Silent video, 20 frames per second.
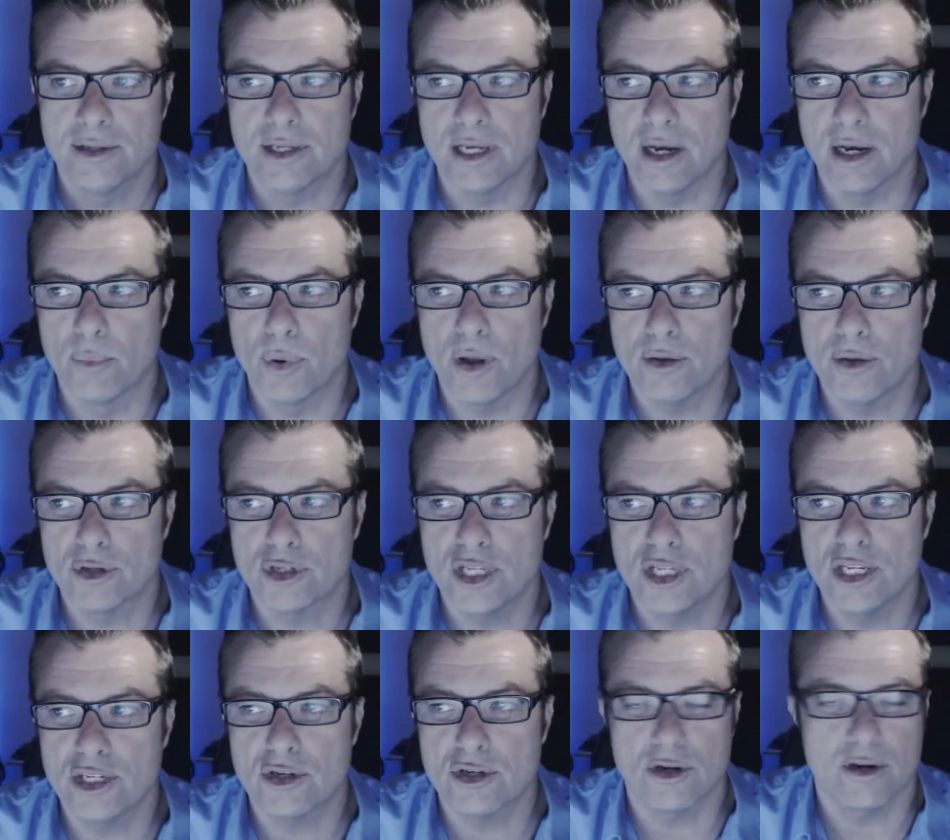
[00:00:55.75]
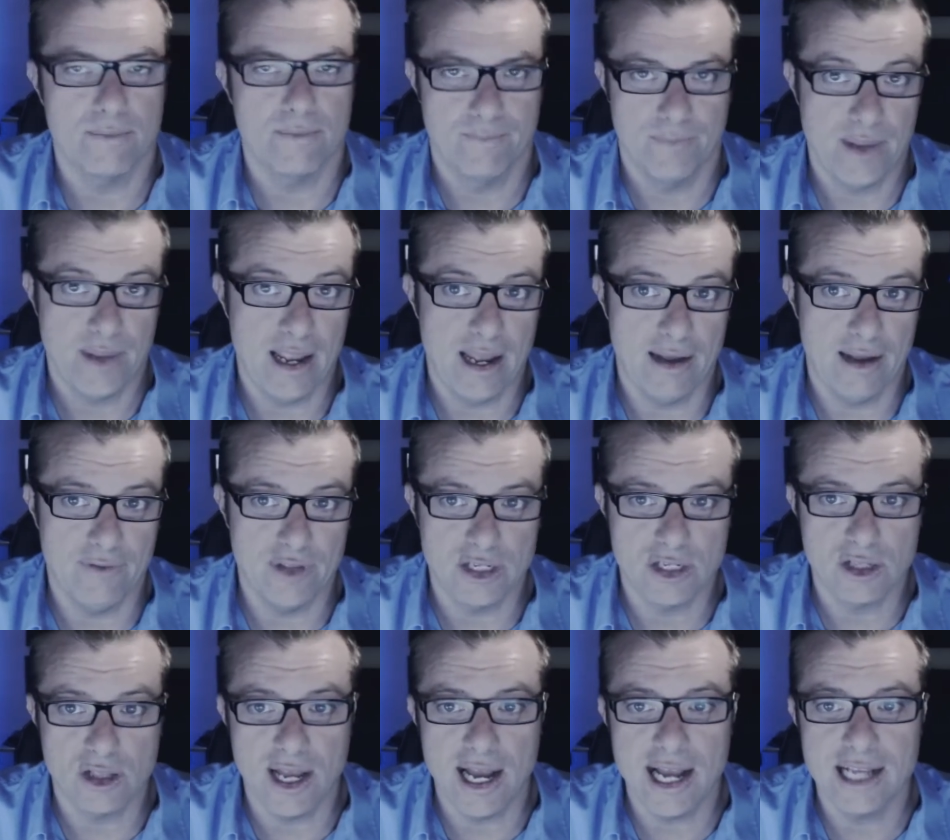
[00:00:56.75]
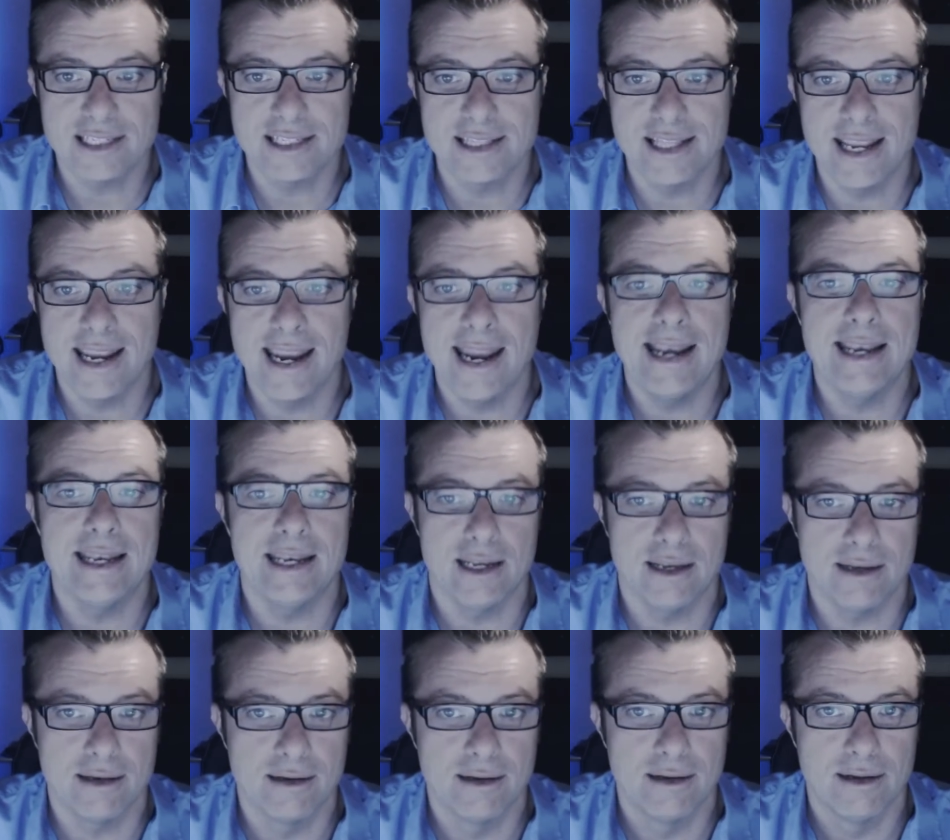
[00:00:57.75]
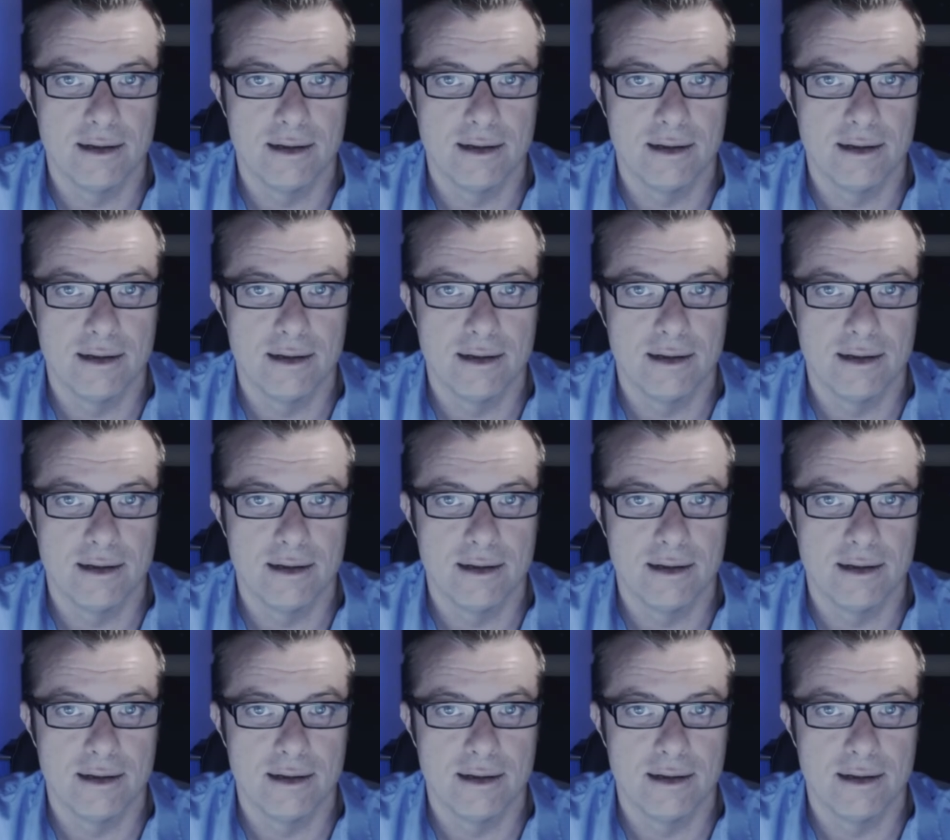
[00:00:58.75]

Did a brother or sister have this class and they hated it?